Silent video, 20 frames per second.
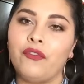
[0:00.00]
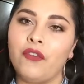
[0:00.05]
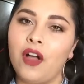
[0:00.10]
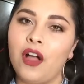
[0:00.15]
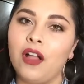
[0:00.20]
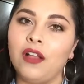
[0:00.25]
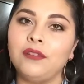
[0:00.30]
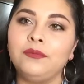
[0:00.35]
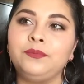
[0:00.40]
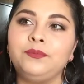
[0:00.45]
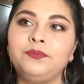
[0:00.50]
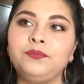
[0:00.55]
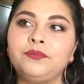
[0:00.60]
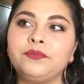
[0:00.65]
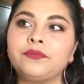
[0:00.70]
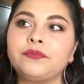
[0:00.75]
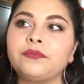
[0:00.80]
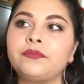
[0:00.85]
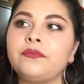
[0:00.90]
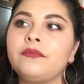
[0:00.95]
fall.
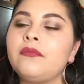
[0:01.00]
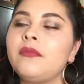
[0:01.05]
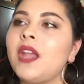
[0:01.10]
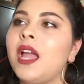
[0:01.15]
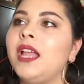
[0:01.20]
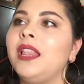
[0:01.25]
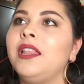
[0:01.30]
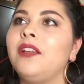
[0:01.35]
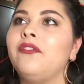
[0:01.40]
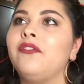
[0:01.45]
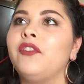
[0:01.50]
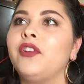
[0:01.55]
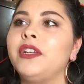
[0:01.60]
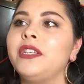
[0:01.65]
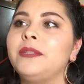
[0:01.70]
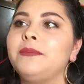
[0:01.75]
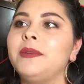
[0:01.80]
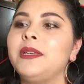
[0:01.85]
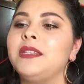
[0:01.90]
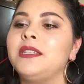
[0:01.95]
I love
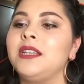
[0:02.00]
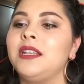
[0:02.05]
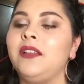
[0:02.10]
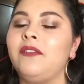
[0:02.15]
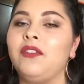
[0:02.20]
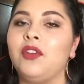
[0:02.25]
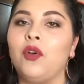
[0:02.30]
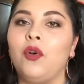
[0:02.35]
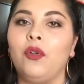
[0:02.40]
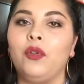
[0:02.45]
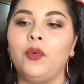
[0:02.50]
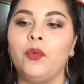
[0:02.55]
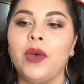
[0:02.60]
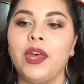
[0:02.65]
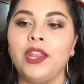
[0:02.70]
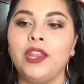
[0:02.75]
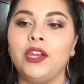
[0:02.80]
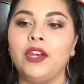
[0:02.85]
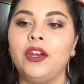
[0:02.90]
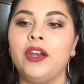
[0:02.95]
Christmas. I love the cold
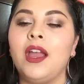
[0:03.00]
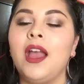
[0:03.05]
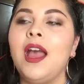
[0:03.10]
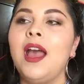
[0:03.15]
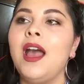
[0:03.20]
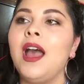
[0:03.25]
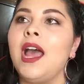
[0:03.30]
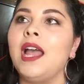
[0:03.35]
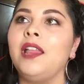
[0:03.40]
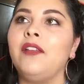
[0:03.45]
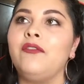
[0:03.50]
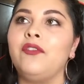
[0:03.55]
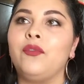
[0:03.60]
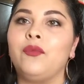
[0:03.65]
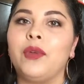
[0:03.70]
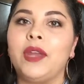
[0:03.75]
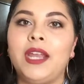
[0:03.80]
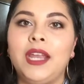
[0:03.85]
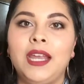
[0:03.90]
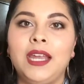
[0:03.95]
weather. I love the
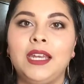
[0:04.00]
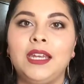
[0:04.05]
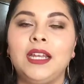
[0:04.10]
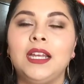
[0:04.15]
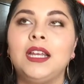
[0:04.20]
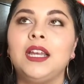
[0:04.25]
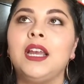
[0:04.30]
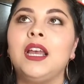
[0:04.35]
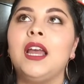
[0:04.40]
rain.